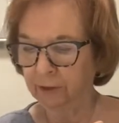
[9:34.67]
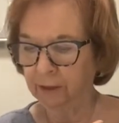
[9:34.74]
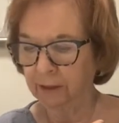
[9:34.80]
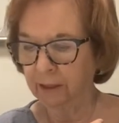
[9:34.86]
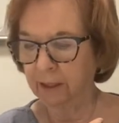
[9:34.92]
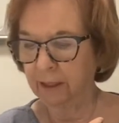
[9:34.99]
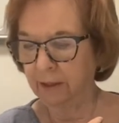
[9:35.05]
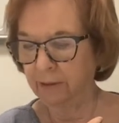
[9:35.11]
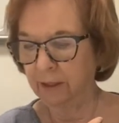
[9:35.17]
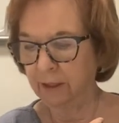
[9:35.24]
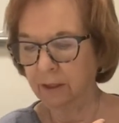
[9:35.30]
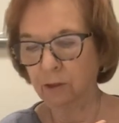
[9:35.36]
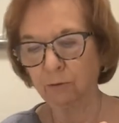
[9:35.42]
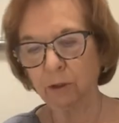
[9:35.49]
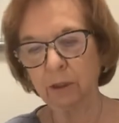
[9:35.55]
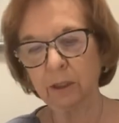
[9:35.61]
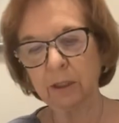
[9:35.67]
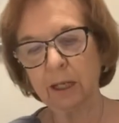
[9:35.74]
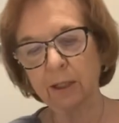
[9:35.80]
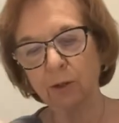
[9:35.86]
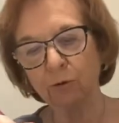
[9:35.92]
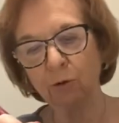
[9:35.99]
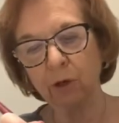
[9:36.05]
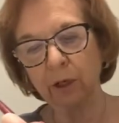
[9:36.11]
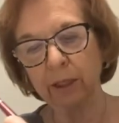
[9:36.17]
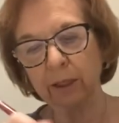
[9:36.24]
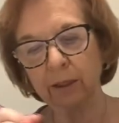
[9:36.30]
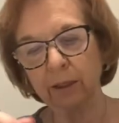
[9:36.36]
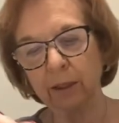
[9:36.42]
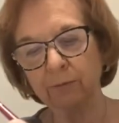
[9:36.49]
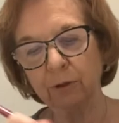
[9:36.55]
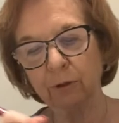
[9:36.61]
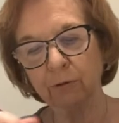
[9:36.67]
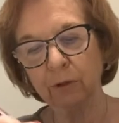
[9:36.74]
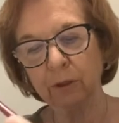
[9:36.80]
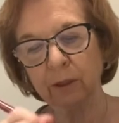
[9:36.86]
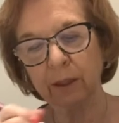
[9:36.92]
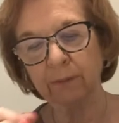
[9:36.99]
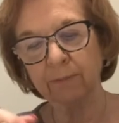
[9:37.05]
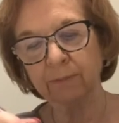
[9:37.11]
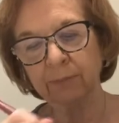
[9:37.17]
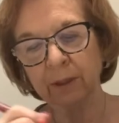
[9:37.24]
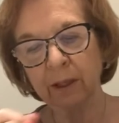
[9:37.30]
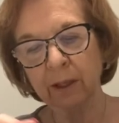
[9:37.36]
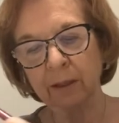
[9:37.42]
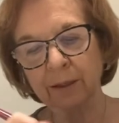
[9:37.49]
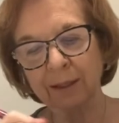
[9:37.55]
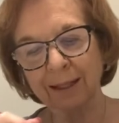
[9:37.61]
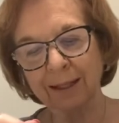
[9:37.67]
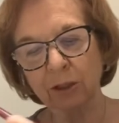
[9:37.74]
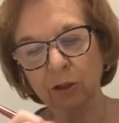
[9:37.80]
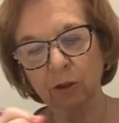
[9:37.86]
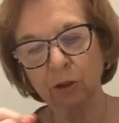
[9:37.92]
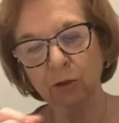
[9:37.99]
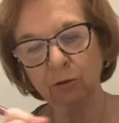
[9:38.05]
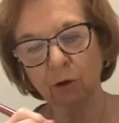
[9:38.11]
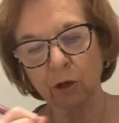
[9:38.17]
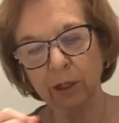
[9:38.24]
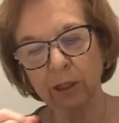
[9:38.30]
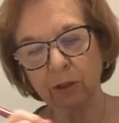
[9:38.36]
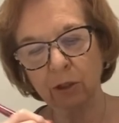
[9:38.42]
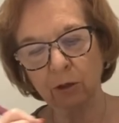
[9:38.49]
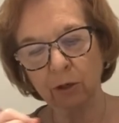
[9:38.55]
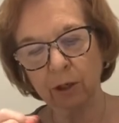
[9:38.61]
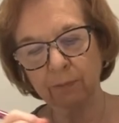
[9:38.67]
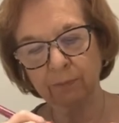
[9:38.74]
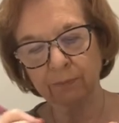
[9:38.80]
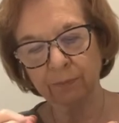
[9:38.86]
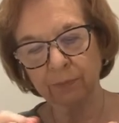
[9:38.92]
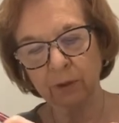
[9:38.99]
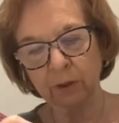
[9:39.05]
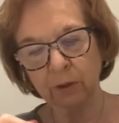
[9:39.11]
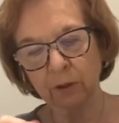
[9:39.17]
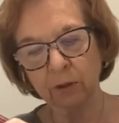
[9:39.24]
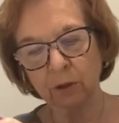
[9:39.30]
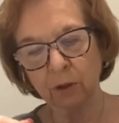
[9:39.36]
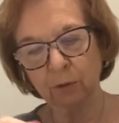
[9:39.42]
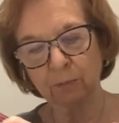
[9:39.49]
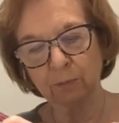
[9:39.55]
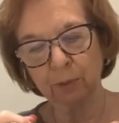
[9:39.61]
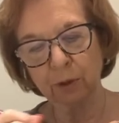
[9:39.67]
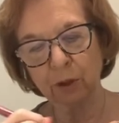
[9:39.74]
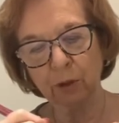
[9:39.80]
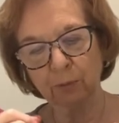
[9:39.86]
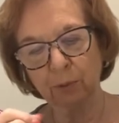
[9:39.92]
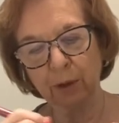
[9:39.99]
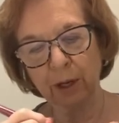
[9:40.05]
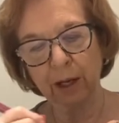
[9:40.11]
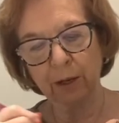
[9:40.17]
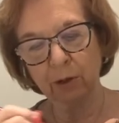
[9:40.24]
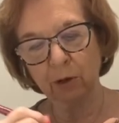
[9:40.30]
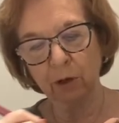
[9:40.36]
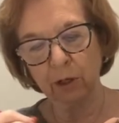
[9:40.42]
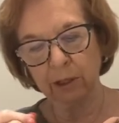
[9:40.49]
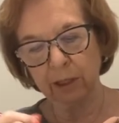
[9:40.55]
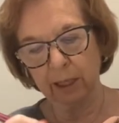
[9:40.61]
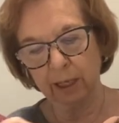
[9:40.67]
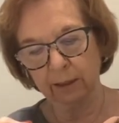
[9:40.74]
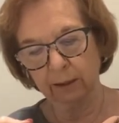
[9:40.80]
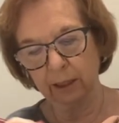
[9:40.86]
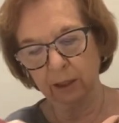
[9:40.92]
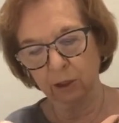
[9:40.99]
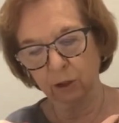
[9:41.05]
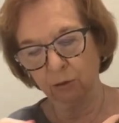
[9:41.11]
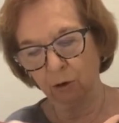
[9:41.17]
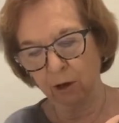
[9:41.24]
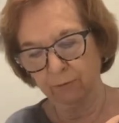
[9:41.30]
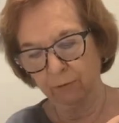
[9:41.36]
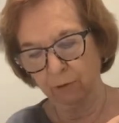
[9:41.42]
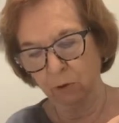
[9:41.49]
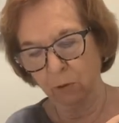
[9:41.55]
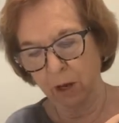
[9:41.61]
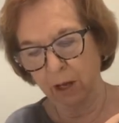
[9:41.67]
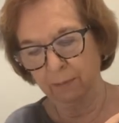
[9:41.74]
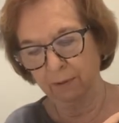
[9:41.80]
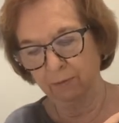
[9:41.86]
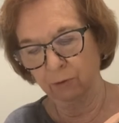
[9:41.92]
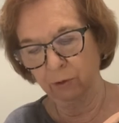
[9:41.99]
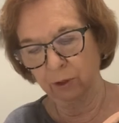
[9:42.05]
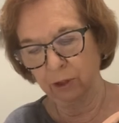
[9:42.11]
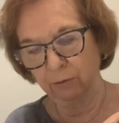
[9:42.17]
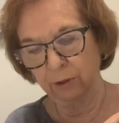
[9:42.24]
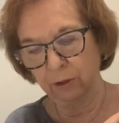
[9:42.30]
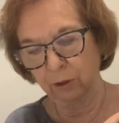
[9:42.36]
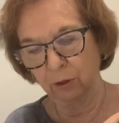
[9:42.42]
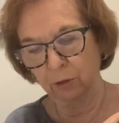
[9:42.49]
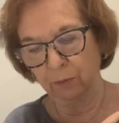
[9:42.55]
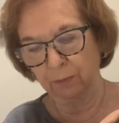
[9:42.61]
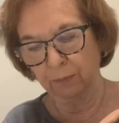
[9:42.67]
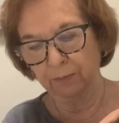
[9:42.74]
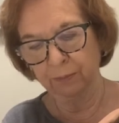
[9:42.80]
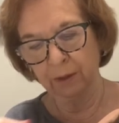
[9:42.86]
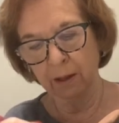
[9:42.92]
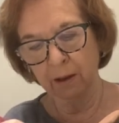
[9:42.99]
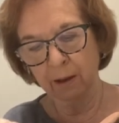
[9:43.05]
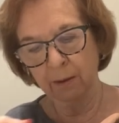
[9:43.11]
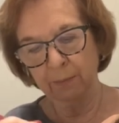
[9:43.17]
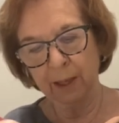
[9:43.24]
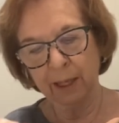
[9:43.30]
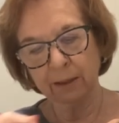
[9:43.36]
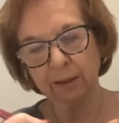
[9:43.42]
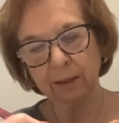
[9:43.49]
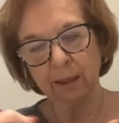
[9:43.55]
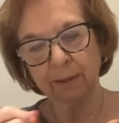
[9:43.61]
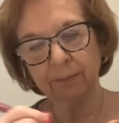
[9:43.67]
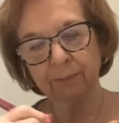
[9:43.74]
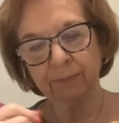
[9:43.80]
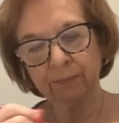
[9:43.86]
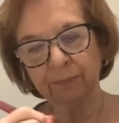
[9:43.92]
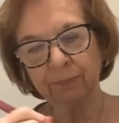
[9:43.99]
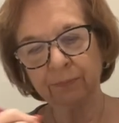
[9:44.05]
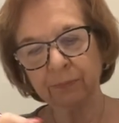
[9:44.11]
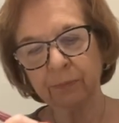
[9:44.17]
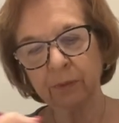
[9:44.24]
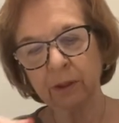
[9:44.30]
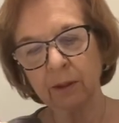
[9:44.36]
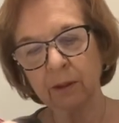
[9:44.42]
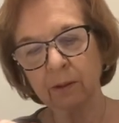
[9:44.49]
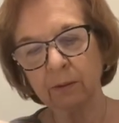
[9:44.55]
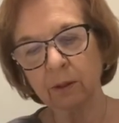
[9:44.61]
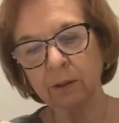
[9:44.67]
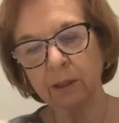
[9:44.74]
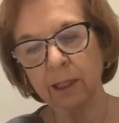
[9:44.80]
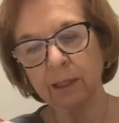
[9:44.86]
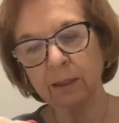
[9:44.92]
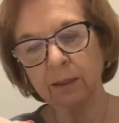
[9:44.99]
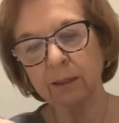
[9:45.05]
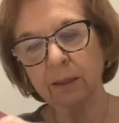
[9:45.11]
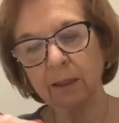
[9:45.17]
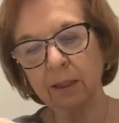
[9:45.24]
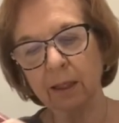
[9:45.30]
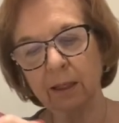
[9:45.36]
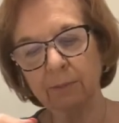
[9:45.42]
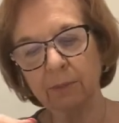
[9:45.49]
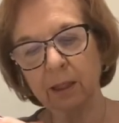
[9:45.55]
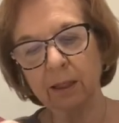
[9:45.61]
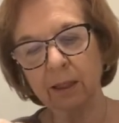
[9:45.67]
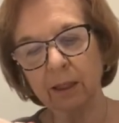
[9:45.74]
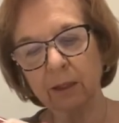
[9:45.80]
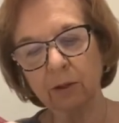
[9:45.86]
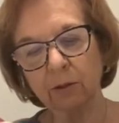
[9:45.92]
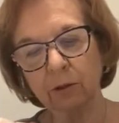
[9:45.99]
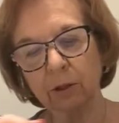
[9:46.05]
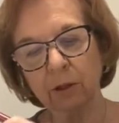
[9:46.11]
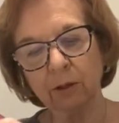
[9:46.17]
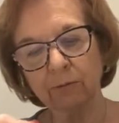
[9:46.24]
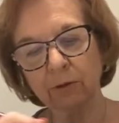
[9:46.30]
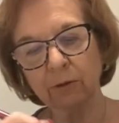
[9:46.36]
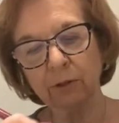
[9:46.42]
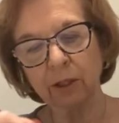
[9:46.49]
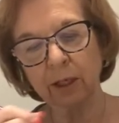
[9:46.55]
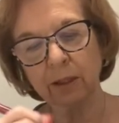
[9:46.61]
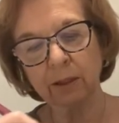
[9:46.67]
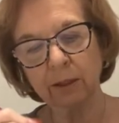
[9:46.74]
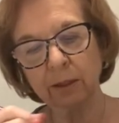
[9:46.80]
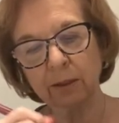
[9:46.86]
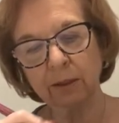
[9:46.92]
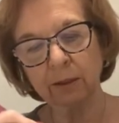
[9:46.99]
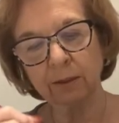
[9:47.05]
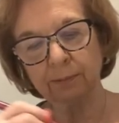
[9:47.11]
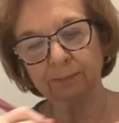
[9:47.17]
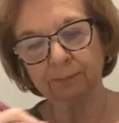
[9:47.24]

See, now this is really not drying enough. You really need good drying time. So put your brown on and let it dry for a while before you resume painting. As I could see that I'm not getting good coverage out of this.